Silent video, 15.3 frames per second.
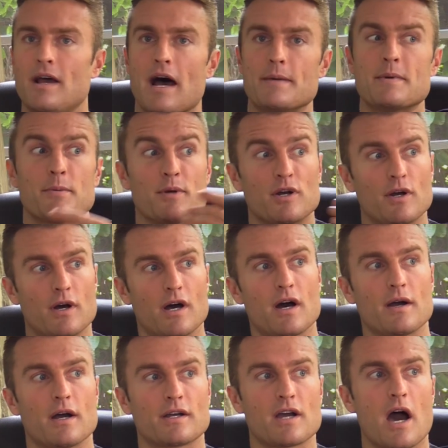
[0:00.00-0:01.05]
I remember a,
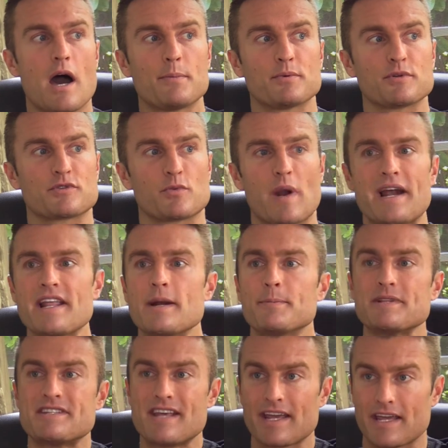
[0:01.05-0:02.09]
a cop was writing up
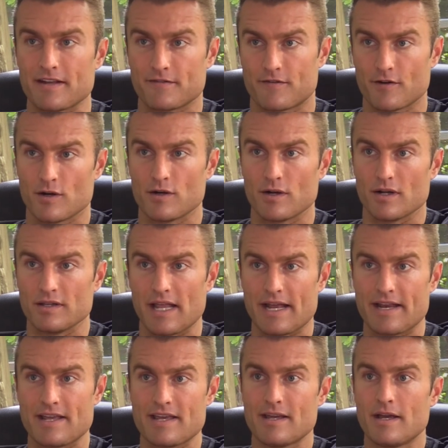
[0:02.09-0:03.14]
a ticket for a
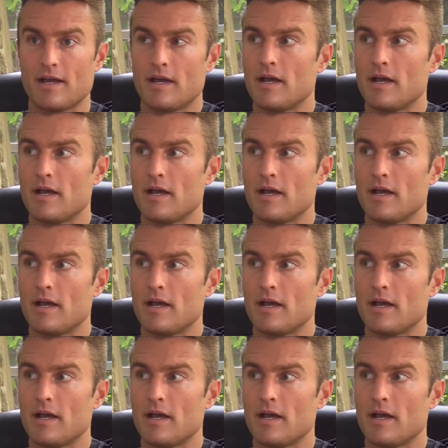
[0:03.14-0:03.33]
lady,